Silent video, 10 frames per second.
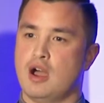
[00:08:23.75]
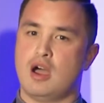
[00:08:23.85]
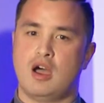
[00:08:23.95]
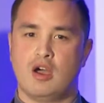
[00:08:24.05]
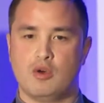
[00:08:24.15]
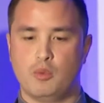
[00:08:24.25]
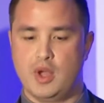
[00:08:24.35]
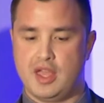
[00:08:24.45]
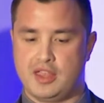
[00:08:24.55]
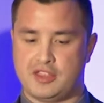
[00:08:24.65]

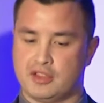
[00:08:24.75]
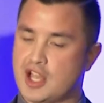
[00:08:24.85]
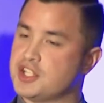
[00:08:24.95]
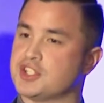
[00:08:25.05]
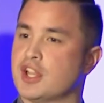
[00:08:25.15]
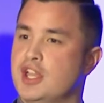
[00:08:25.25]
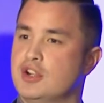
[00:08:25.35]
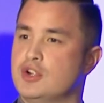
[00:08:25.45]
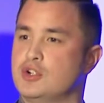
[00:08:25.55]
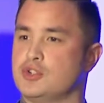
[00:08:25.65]
with
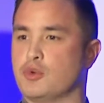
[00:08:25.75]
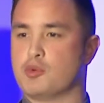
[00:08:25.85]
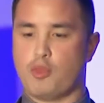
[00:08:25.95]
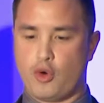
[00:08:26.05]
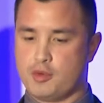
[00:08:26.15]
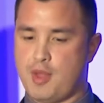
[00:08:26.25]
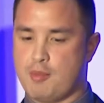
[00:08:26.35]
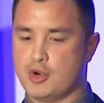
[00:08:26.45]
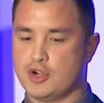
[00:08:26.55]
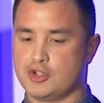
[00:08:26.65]
legislators or board
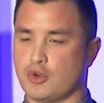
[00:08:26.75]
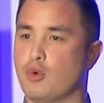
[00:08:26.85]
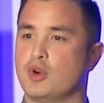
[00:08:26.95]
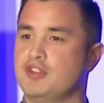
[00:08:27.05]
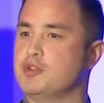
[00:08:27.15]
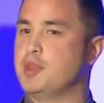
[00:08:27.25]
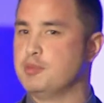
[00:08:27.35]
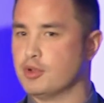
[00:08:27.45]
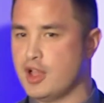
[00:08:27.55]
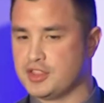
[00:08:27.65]
members or even
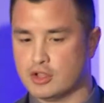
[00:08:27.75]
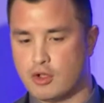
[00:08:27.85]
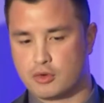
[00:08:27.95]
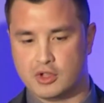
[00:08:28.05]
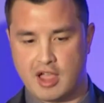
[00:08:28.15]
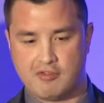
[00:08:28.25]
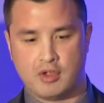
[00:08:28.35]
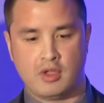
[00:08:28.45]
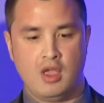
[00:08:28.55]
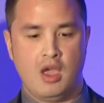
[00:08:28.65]
people at the local level.